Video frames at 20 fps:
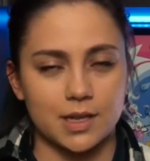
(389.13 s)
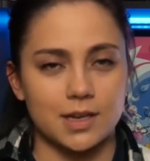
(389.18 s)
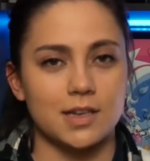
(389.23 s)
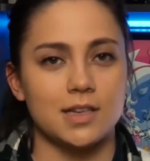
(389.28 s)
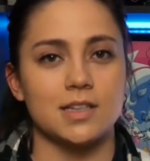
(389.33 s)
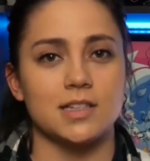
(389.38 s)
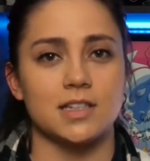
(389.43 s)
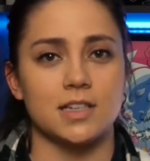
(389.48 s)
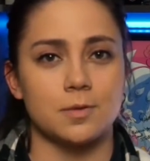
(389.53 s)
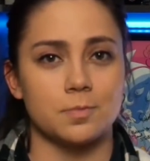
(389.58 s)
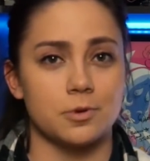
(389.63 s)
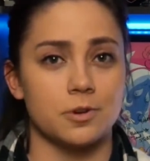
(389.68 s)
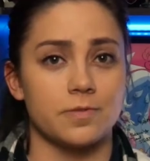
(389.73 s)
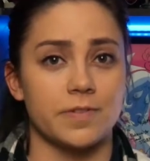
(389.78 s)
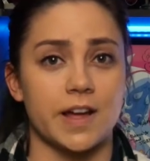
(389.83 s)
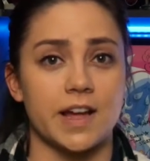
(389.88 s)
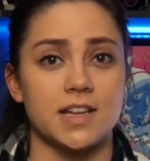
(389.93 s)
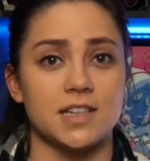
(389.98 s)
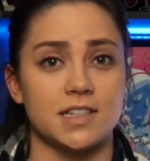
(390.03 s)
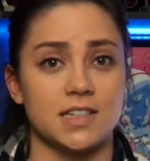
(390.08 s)
It is
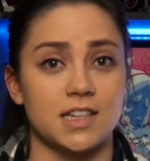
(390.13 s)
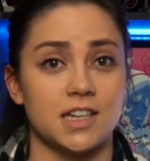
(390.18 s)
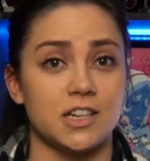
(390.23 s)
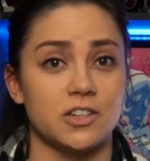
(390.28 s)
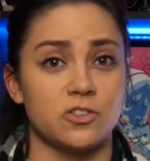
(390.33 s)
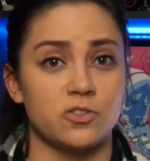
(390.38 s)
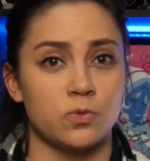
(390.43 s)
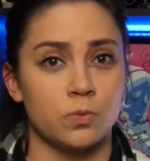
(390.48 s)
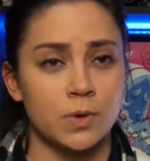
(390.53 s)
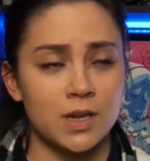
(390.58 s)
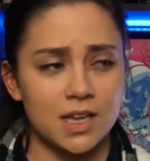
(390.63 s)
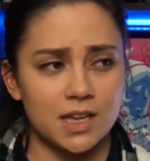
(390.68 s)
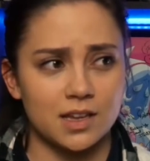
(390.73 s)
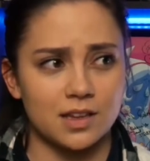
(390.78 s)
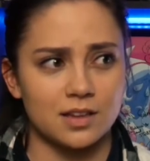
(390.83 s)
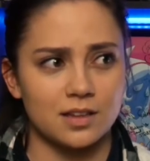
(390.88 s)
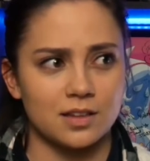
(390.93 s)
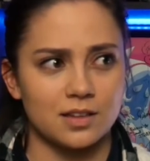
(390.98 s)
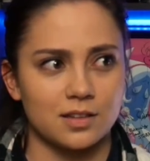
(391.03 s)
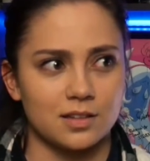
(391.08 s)
improvised each
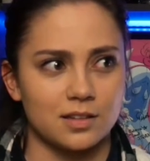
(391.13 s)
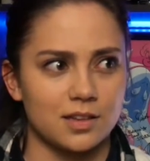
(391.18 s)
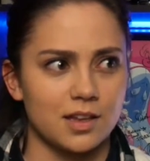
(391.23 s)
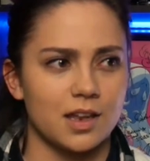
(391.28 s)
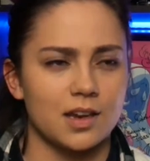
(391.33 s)
week,